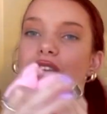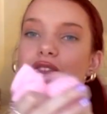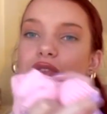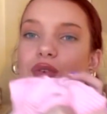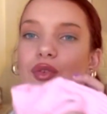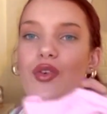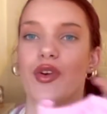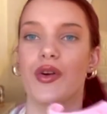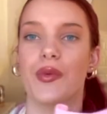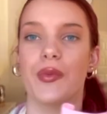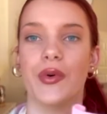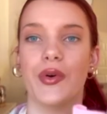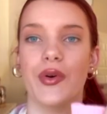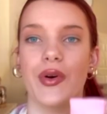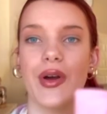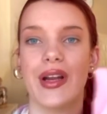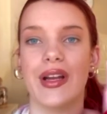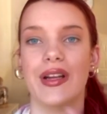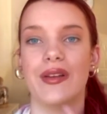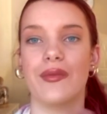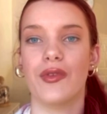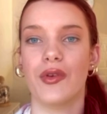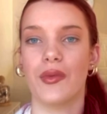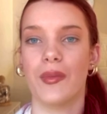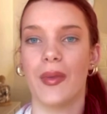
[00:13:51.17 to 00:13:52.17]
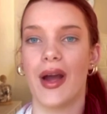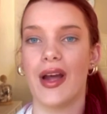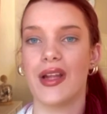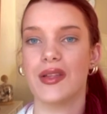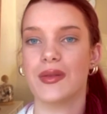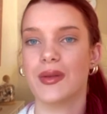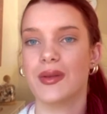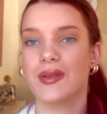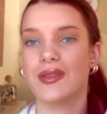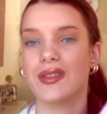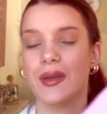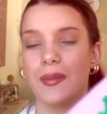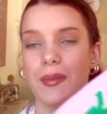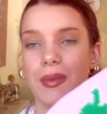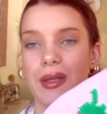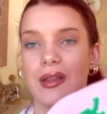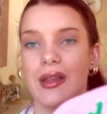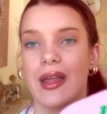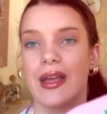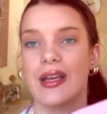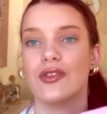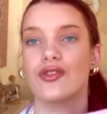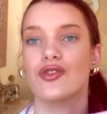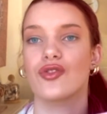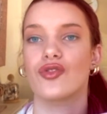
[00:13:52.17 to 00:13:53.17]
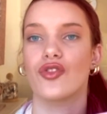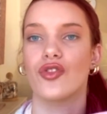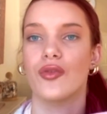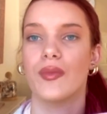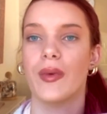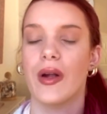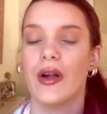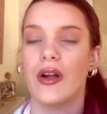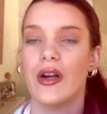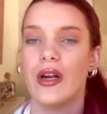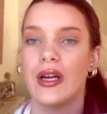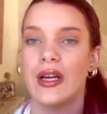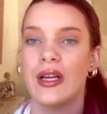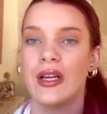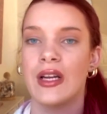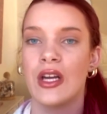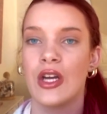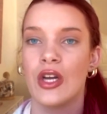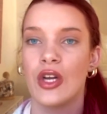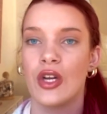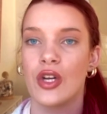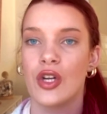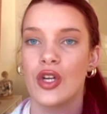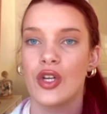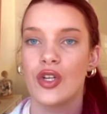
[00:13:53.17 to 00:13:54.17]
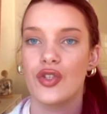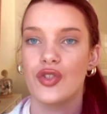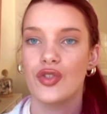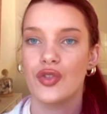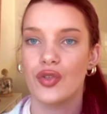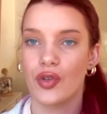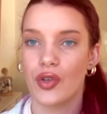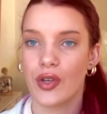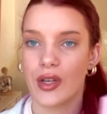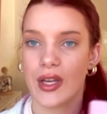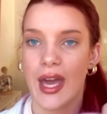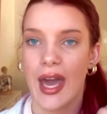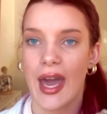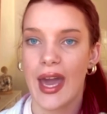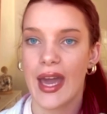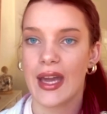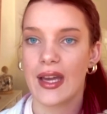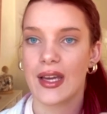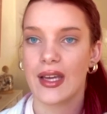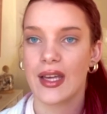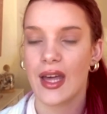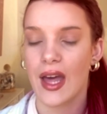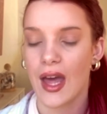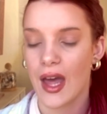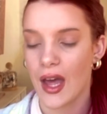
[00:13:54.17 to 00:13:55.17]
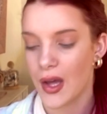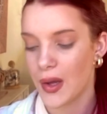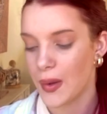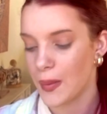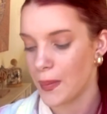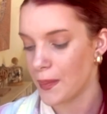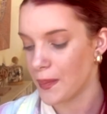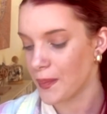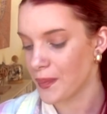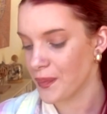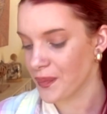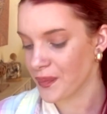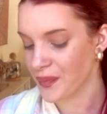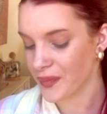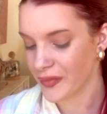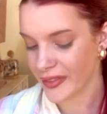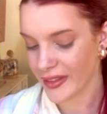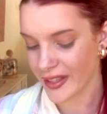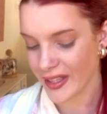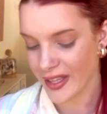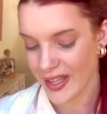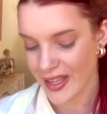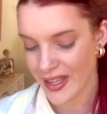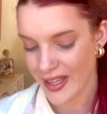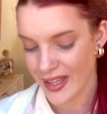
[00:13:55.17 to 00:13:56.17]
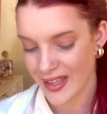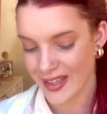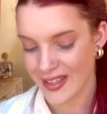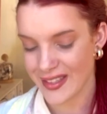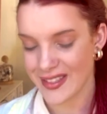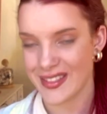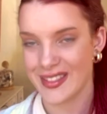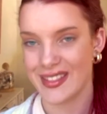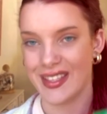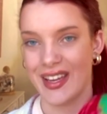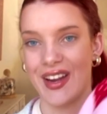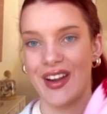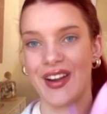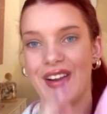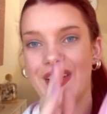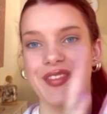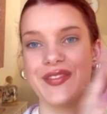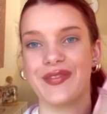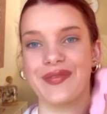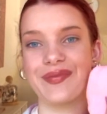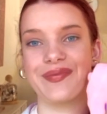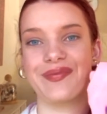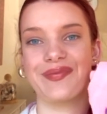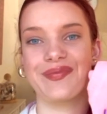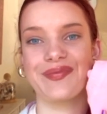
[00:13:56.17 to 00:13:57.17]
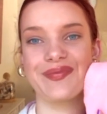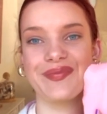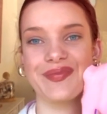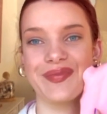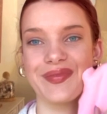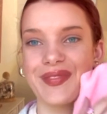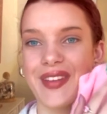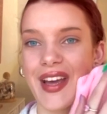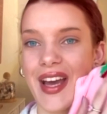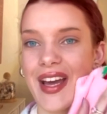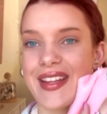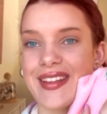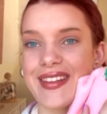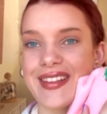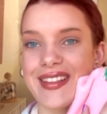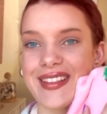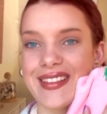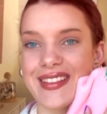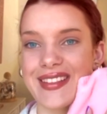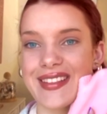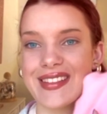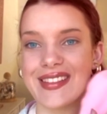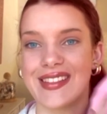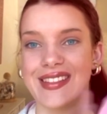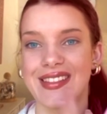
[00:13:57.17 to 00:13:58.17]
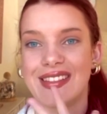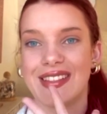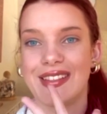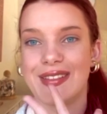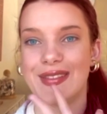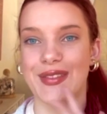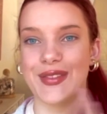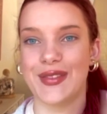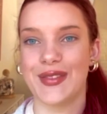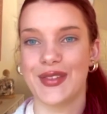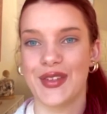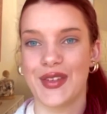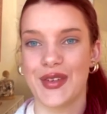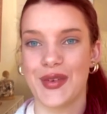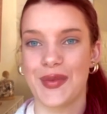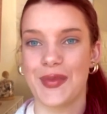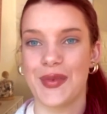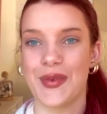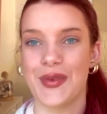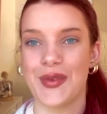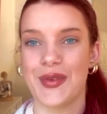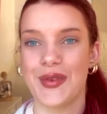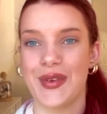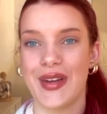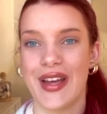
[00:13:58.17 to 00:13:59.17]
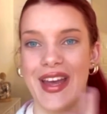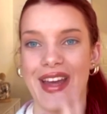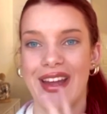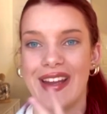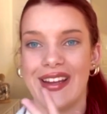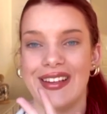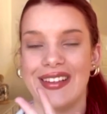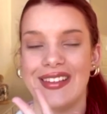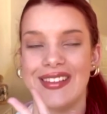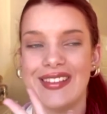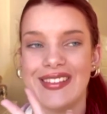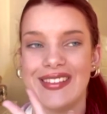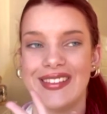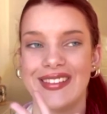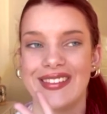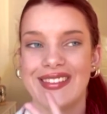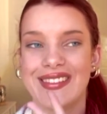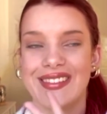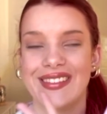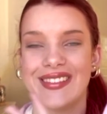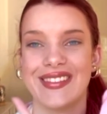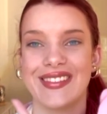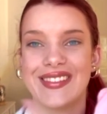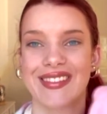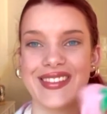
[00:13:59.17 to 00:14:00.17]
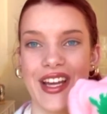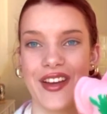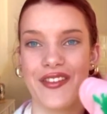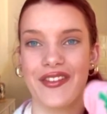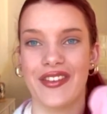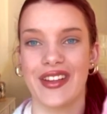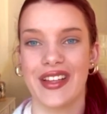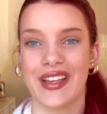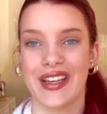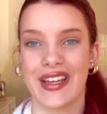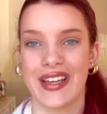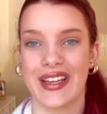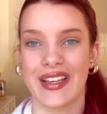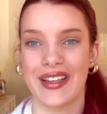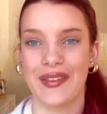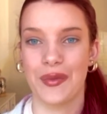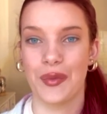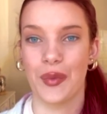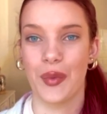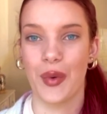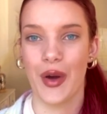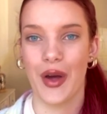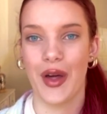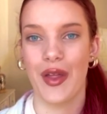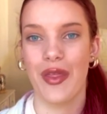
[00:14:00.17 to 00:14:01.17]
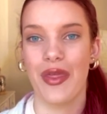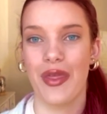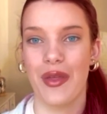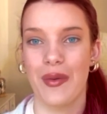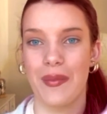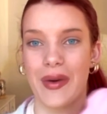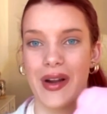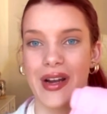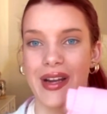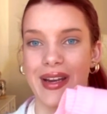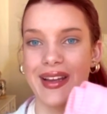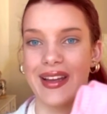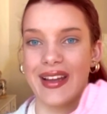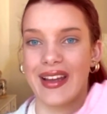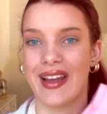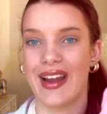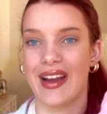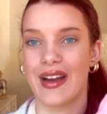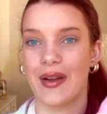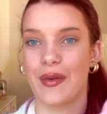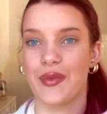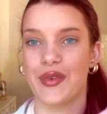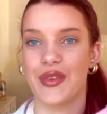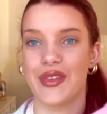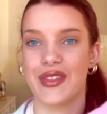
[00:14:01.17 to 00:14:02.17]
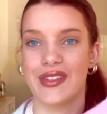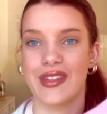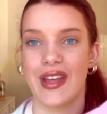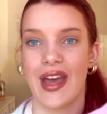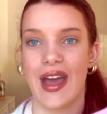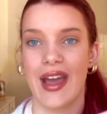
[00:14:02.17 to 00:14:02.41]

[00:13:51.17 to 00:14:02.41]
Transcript: adorable and it reminds me of something like strawberry shortcake um so I think this is adorable and definitely worth the money and it was